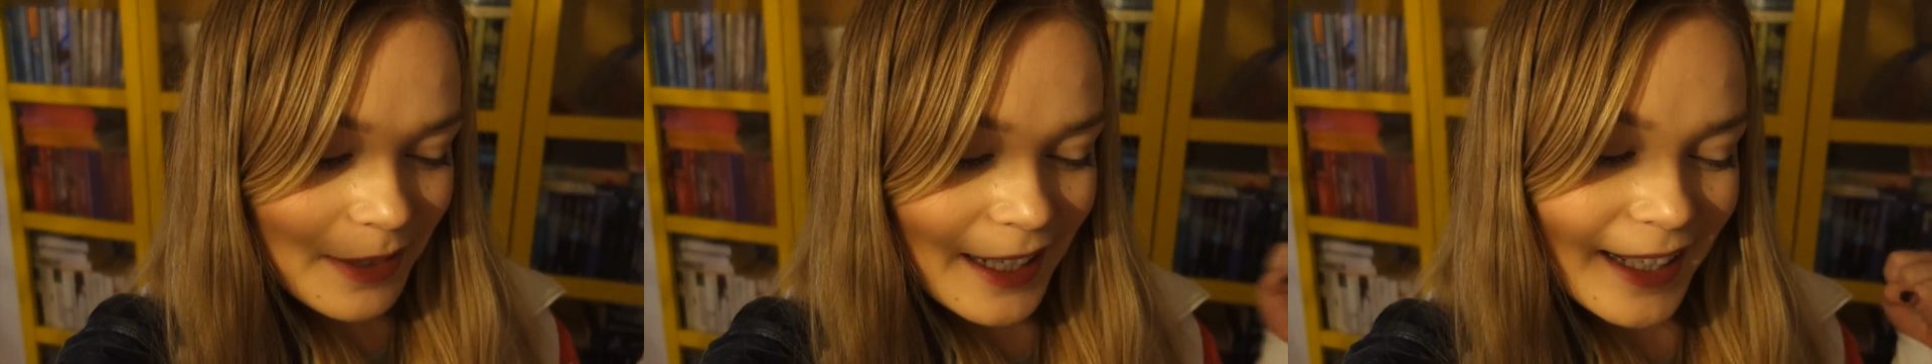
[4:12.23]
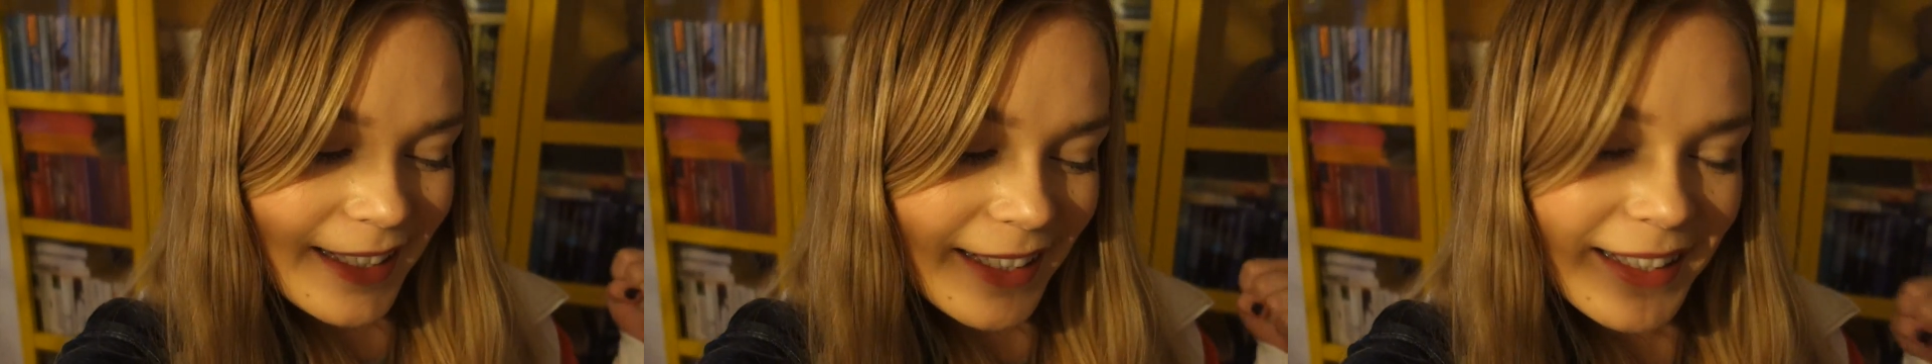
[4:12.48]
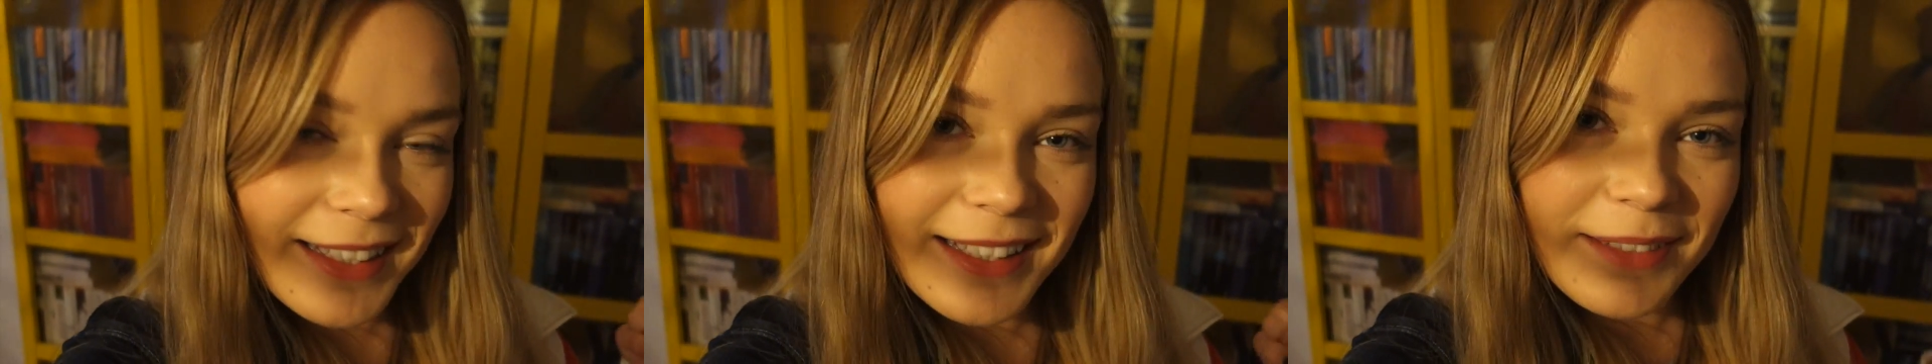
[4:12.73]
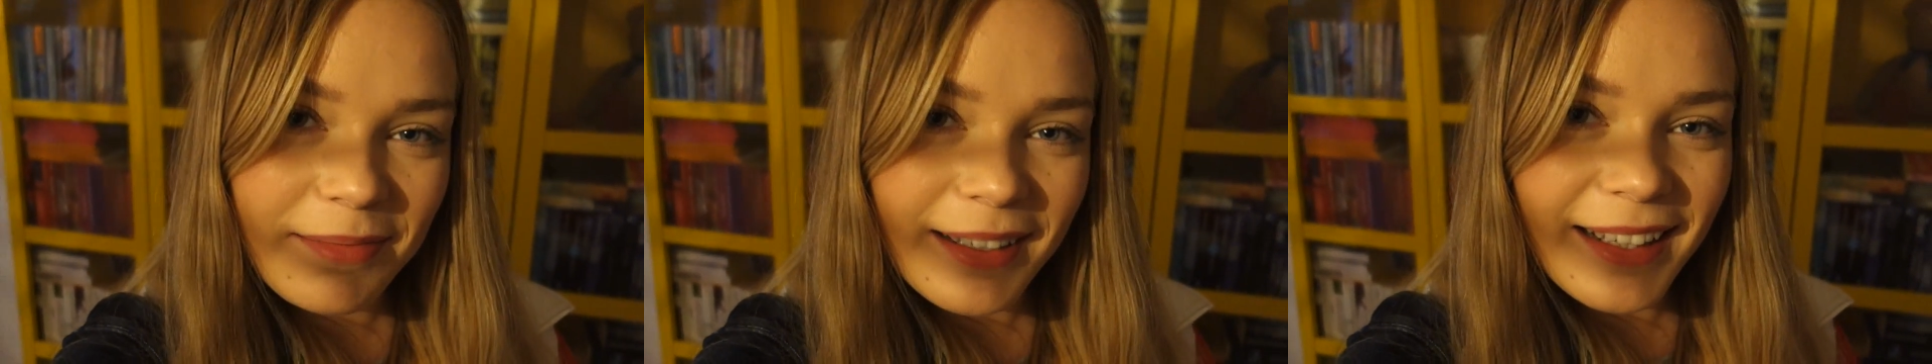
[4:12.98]

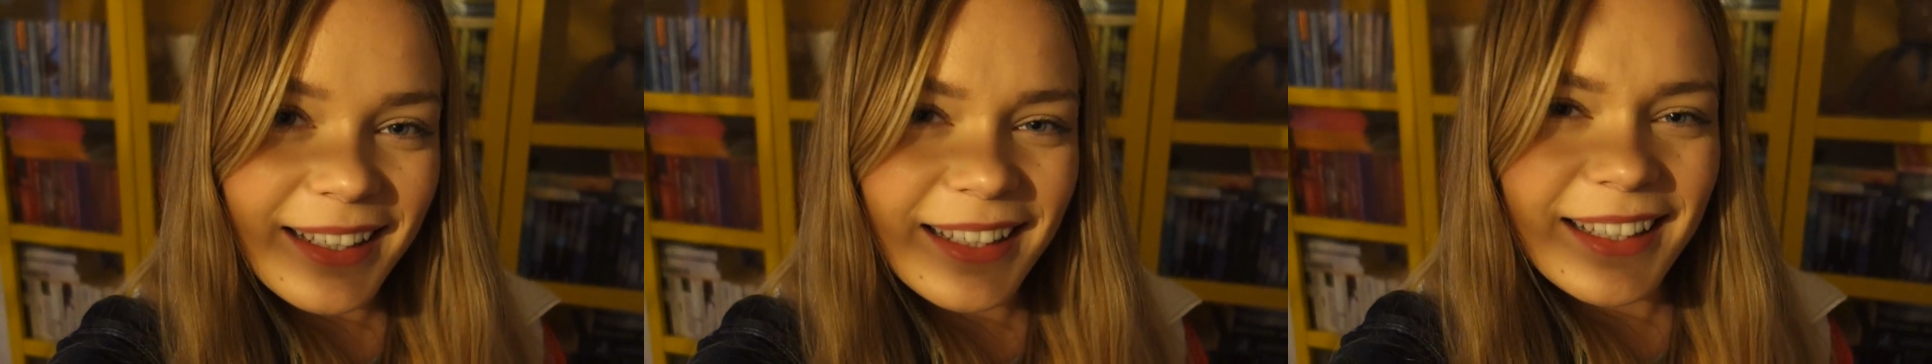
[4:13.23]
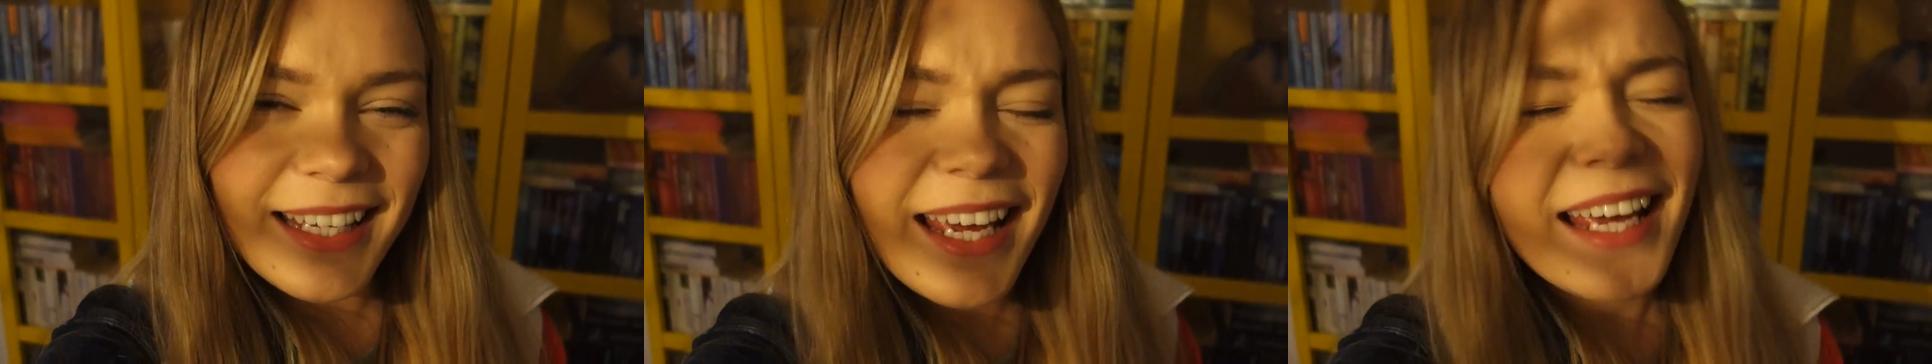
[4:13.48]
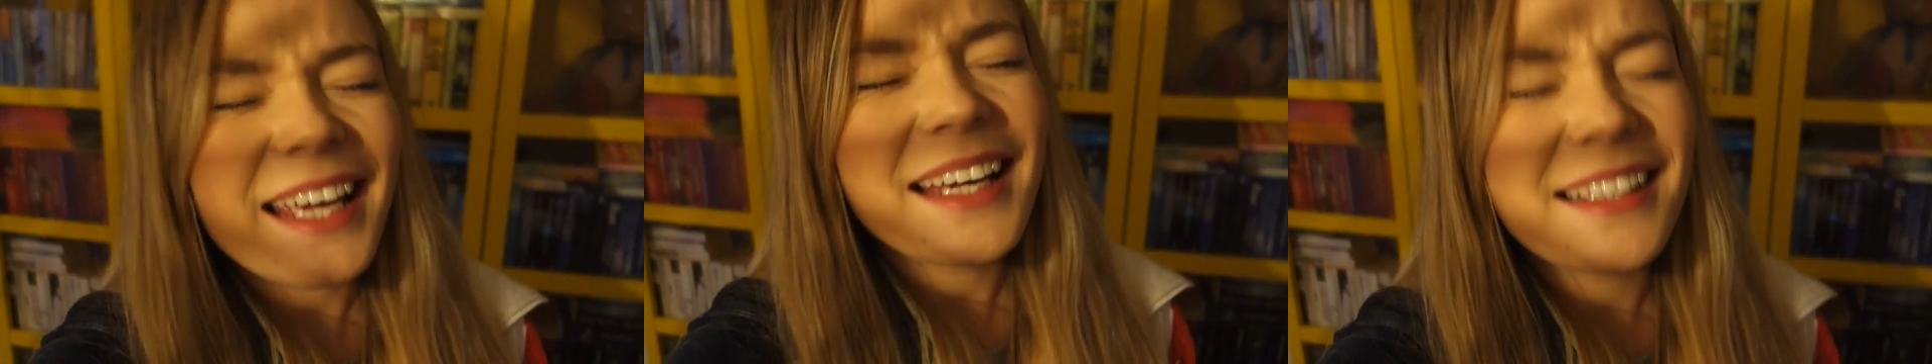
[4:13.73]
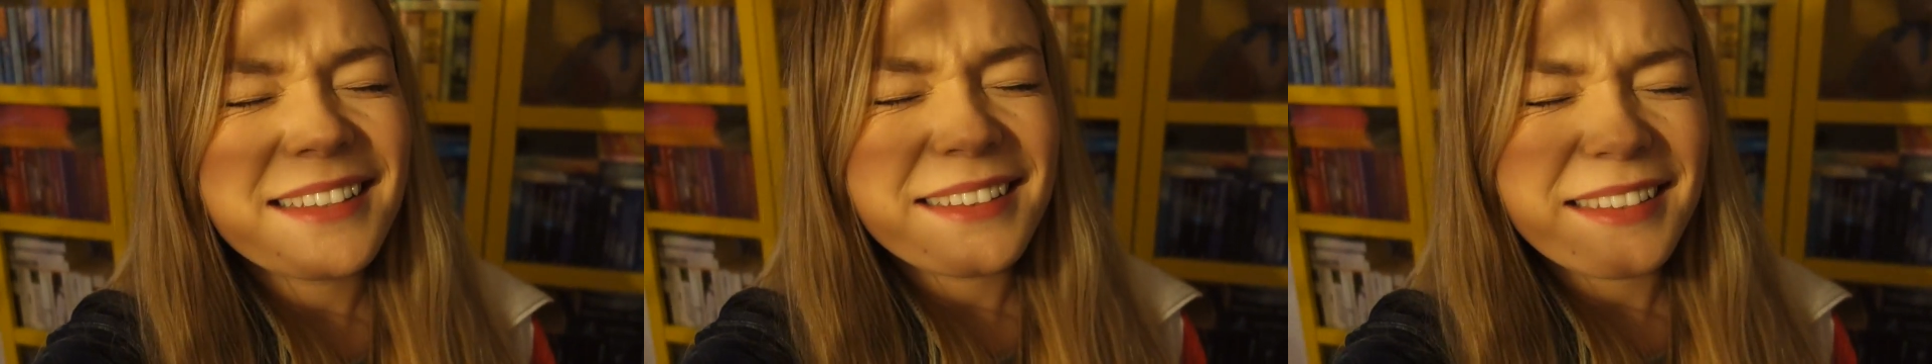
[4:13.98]
presents, but I
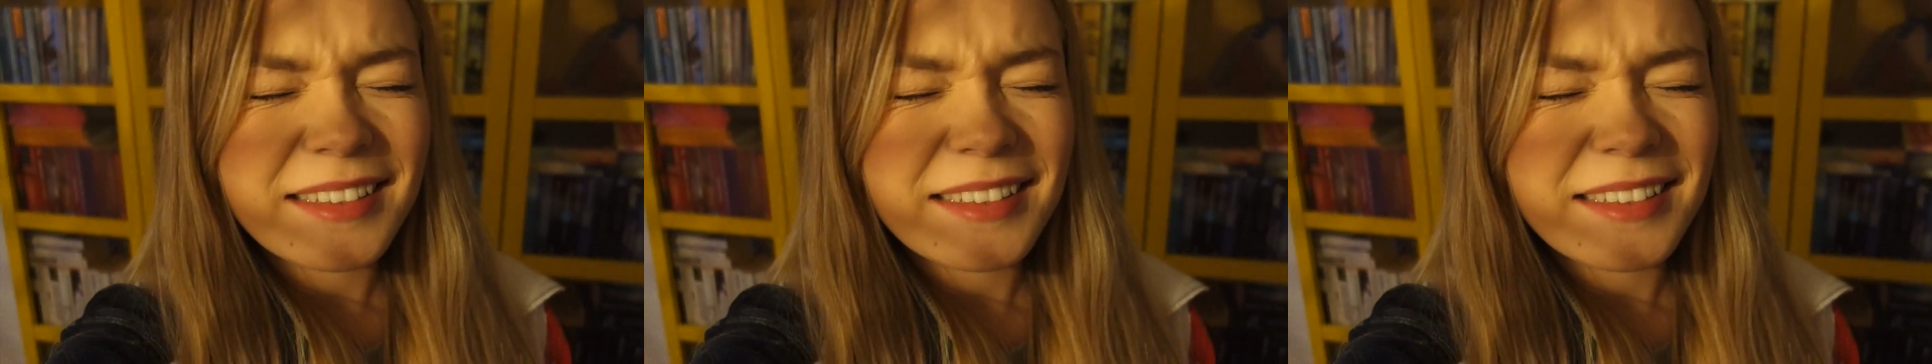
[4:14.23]
can't.